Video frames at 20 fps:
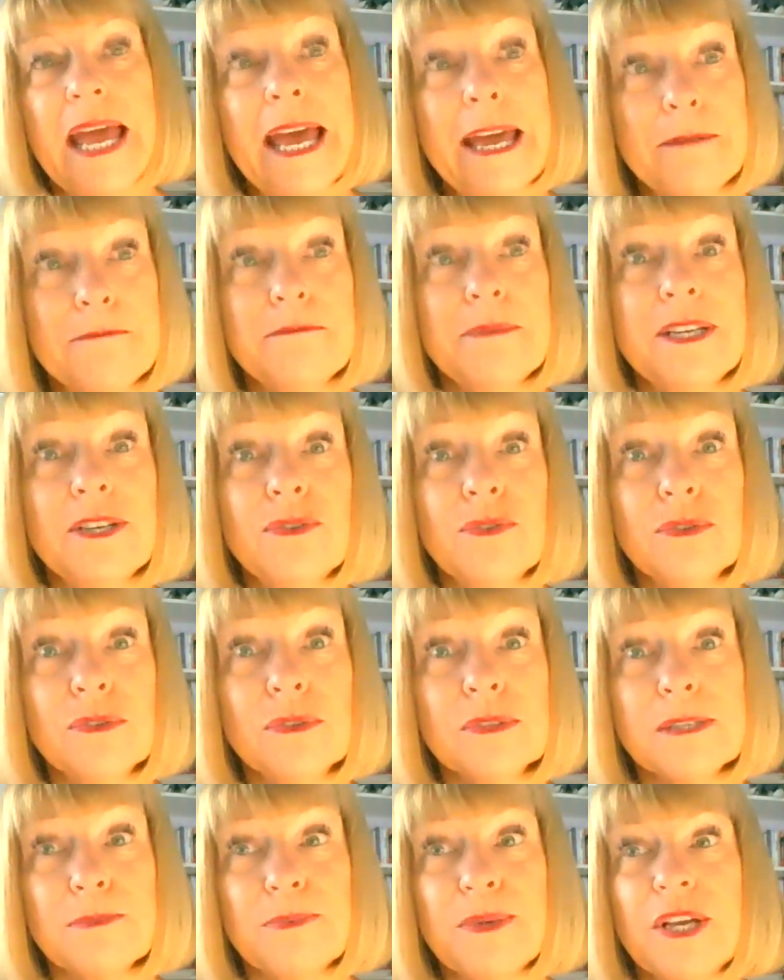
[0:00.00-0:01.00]
and
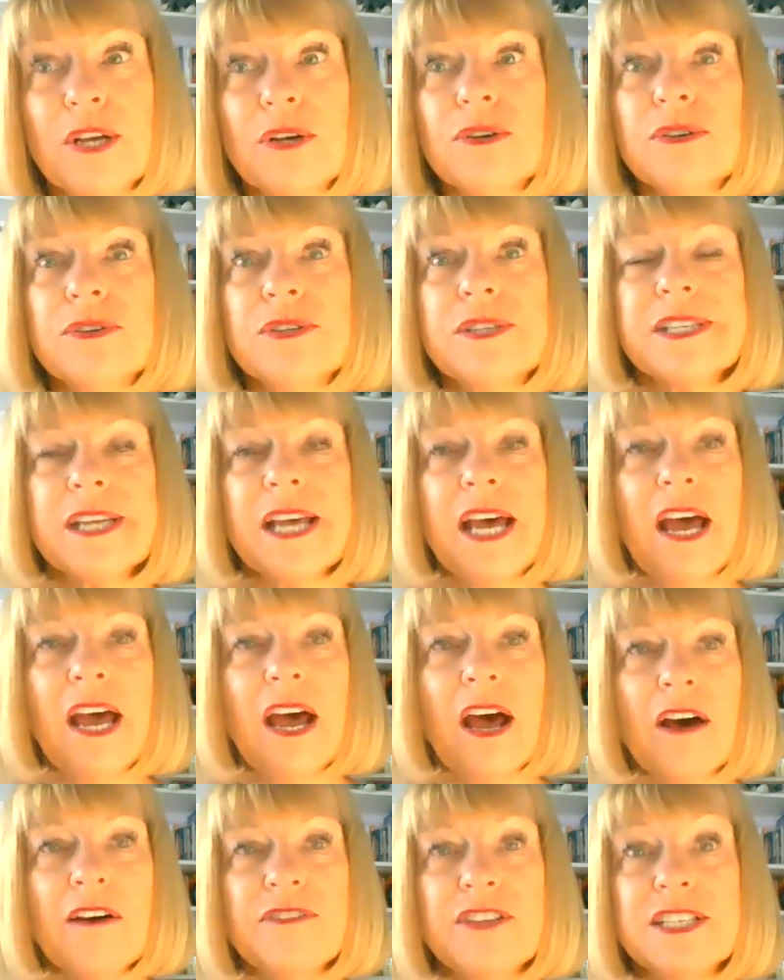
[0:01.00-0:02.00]
minerals because
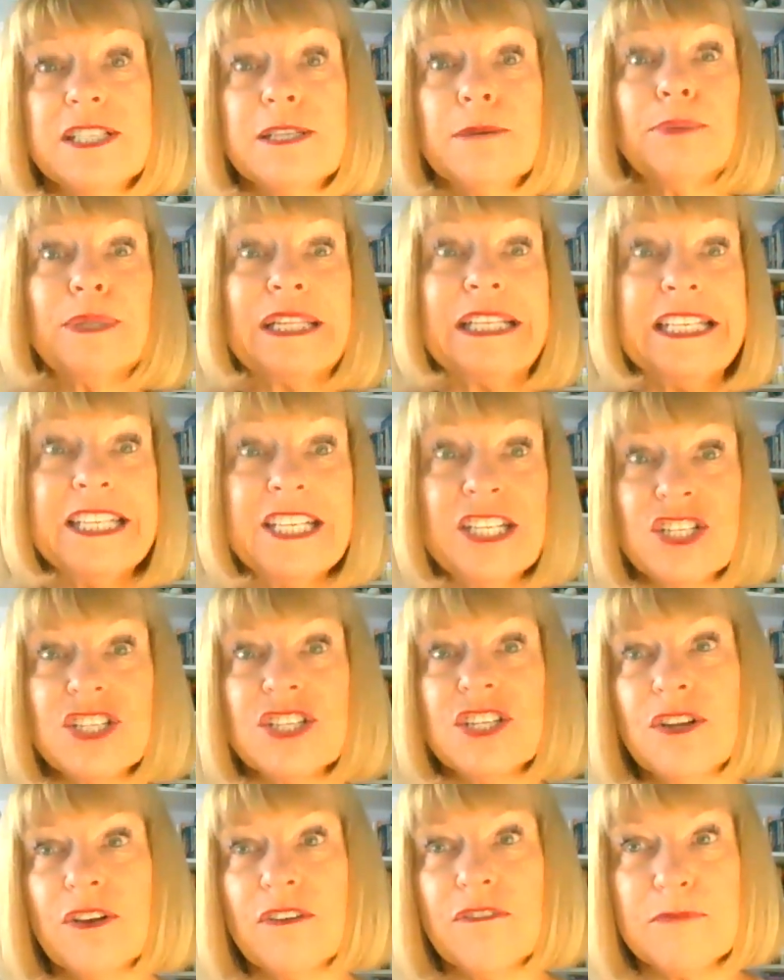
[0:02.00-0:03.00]
of the
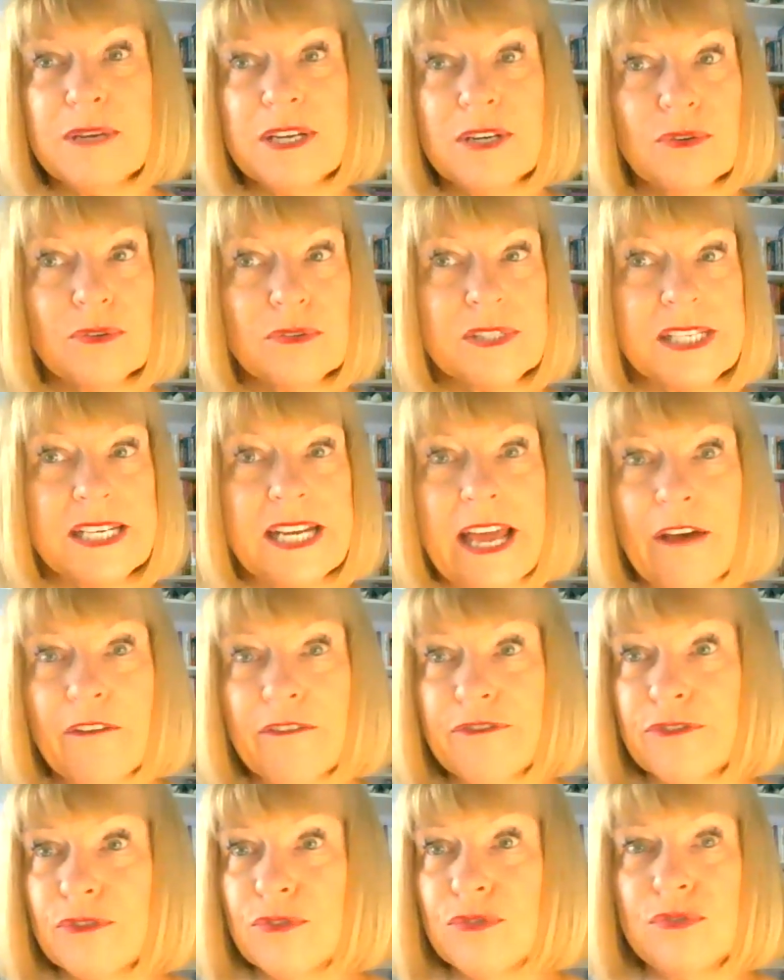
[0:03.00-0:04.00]
depletion of minerals in
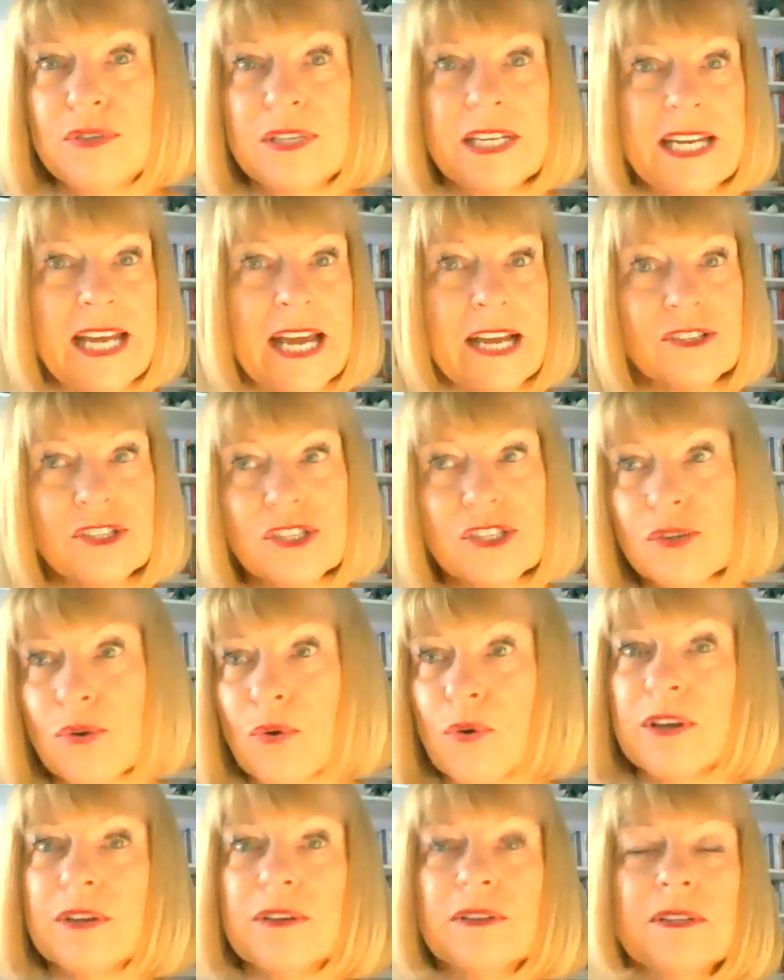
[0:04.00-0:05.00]
our food, in our
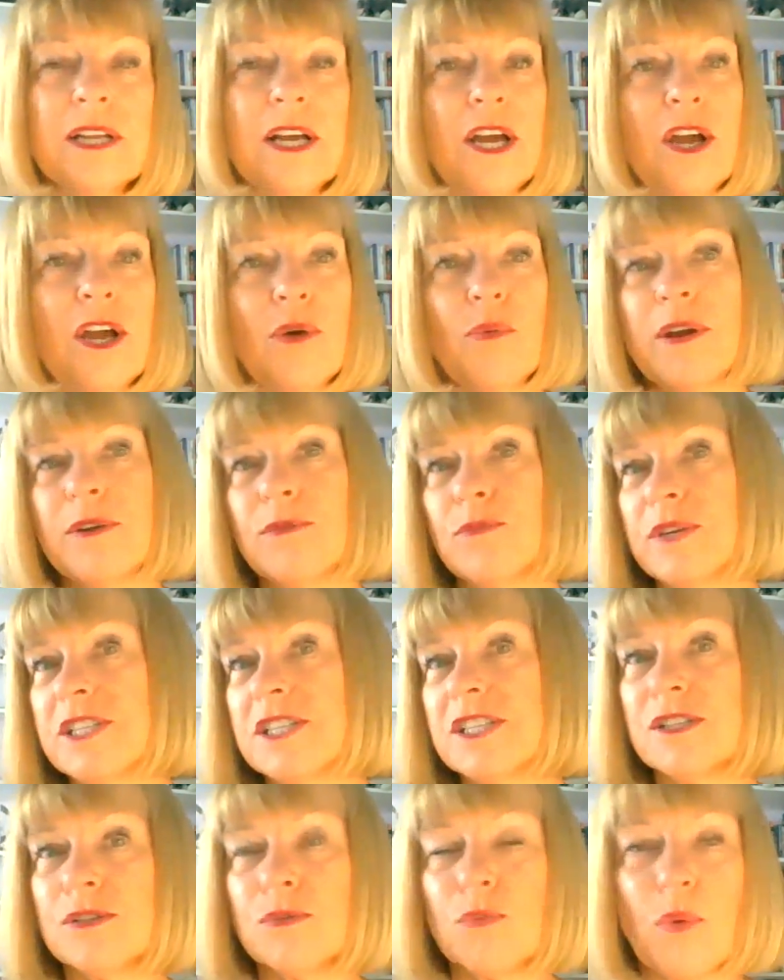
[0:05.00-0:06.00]
soil, when we
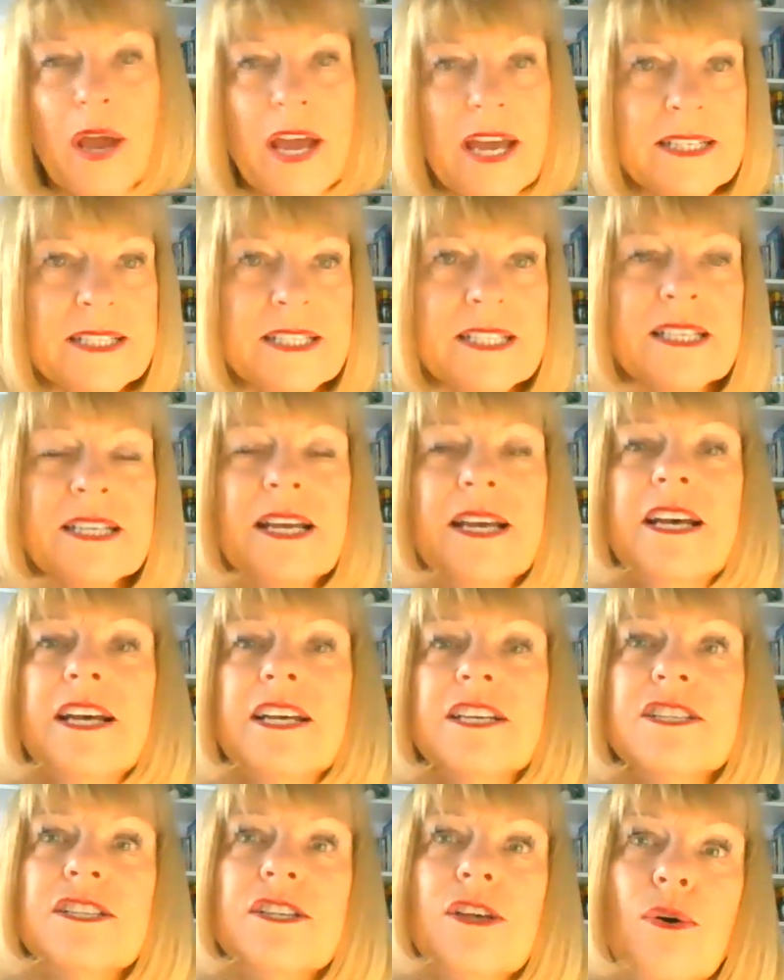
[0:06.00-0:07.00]
sweat.
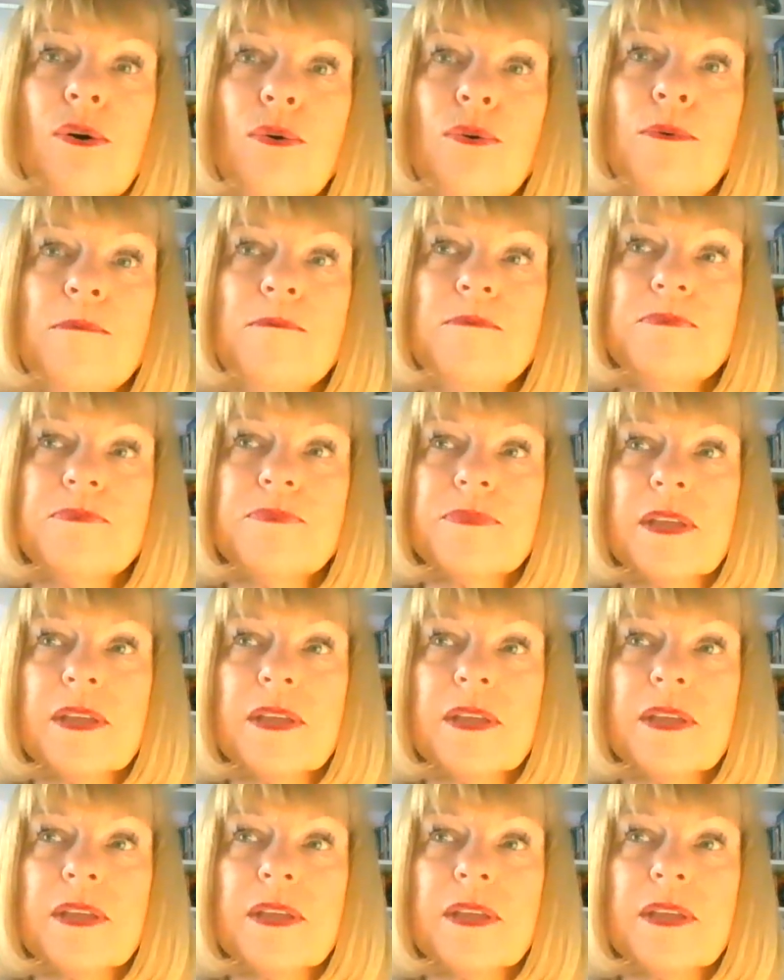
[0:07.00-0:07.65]
So